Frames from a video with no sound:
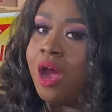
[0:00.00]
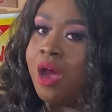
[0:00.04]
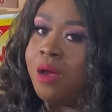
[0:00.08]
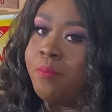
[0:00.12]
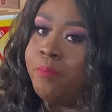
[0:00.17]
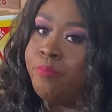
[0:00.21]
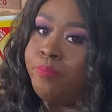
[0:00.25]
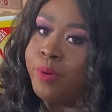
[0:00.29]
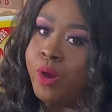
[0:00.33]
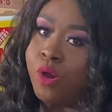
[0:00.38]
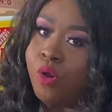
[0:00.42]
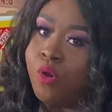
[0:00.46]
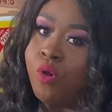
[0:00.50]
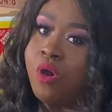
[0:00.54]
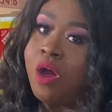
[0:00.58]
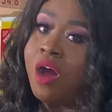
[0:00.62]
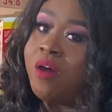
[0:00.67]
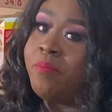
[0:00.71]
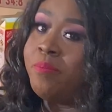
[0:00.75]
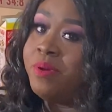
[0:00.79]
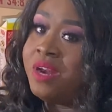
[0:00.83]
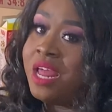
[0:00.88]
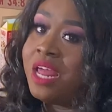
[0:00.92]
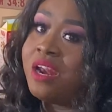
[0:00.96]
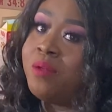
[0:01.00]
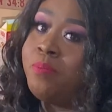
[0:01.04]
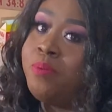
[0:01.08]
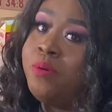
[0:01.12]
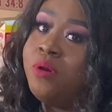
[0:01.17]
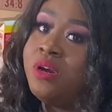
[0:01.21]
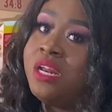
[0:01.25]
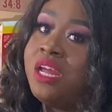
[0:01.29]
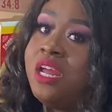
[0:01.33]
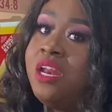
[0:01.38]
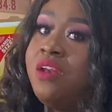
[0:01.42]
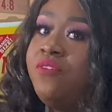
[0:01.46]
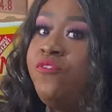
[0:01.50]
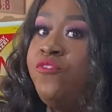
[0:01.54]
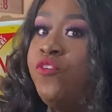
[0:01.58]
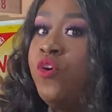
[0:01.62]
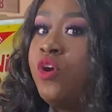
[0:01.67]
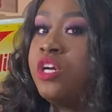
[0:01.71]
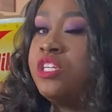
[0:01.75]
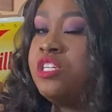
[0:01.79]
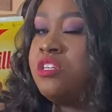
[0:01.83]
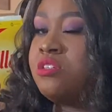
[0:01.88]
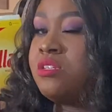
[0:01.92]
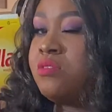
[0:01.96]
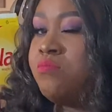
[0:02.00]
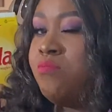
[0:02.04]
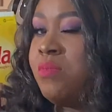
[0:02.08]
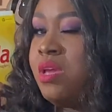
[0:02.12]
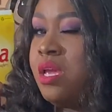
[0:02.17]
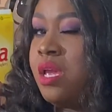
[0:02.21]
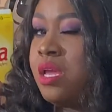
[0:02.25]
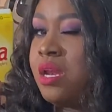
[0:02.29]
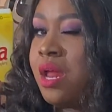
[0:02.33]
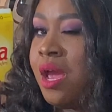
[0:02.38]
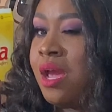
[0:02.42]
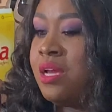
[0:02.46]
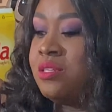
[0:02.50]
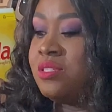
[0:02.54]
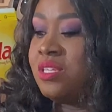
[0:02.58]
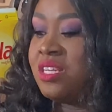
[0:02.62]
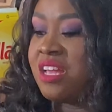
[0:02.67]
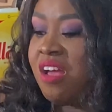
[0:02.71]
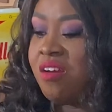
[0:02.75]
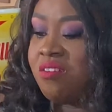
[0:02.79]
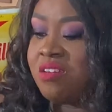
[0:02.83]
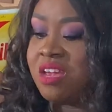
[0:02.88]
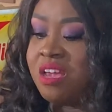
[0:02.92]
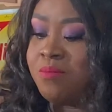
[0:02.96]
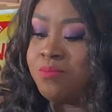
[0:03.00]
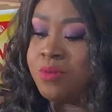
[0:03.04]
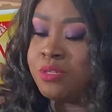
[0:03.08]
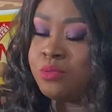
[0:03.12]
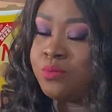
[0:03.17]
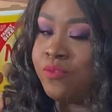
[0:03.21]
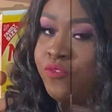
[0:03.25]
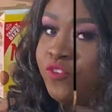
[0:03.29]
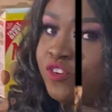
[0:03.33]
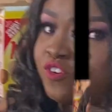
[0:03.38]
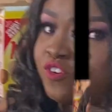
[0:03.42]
bowl of banana pudding for just me and Isaac. I'll keep this one for the